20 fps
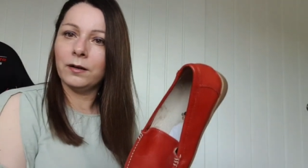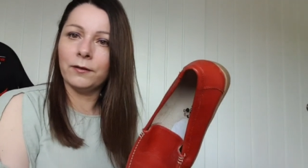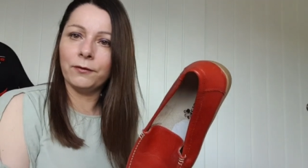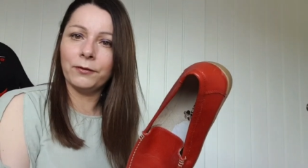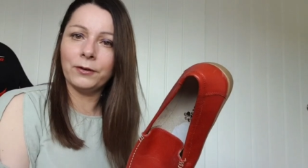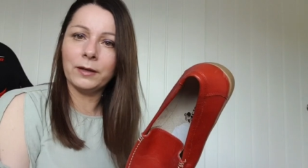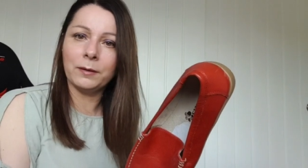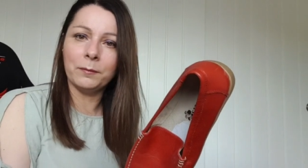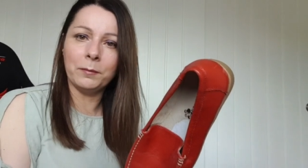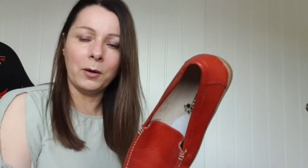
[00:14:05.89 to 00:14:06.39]

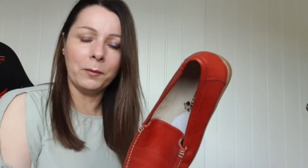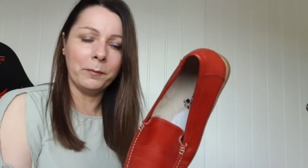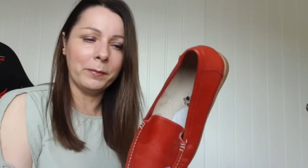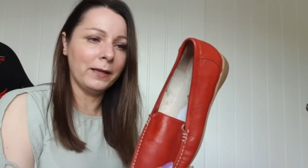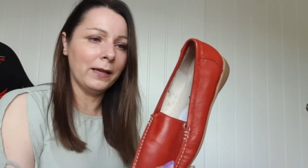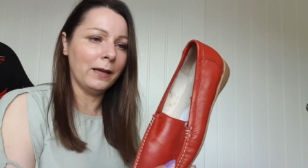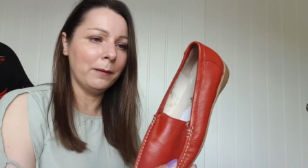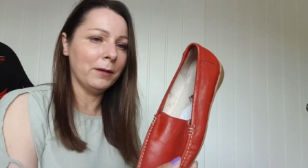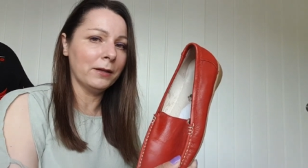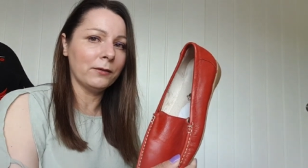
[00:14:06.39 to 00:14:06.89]
I think it might have
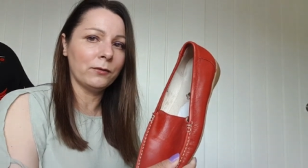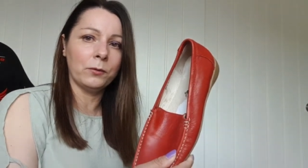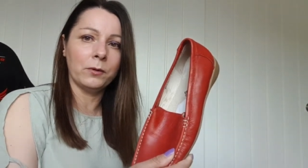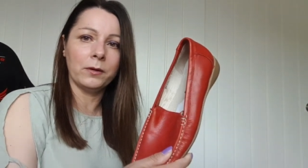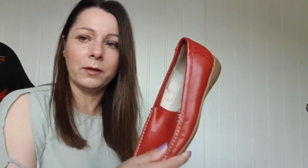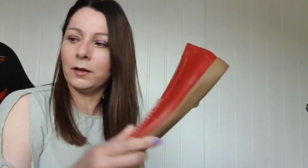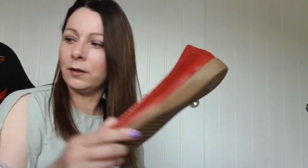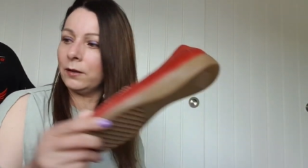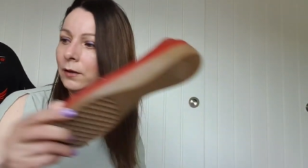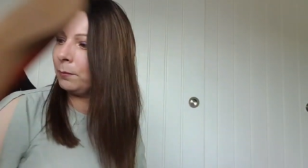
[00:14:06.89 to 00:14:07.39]
been them, that's
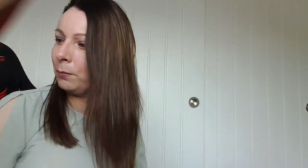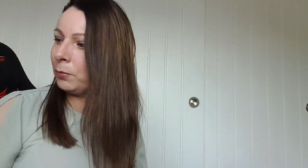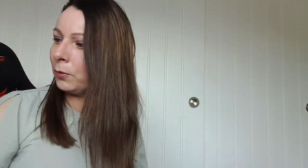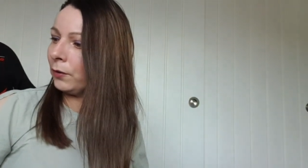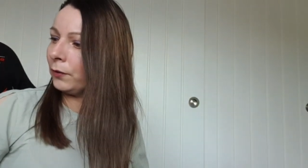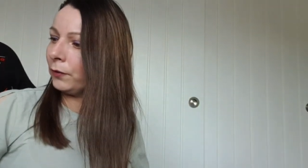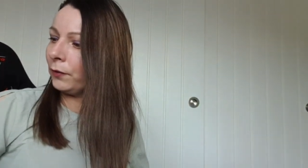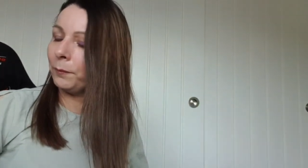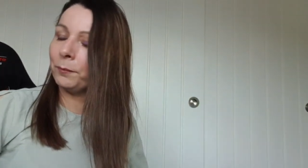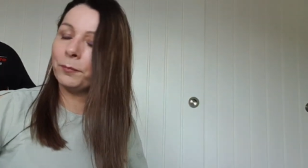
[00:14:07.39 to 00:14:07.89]
why they got no
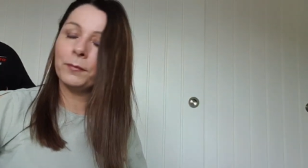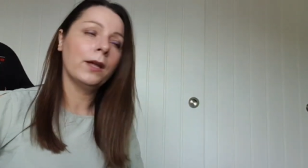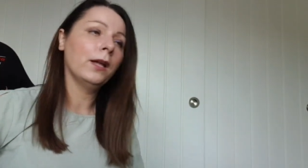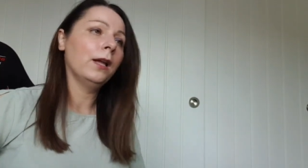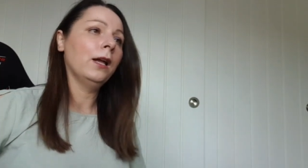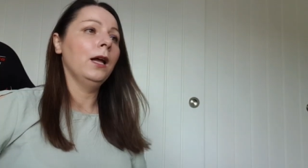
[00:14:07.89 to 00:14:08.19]
price on.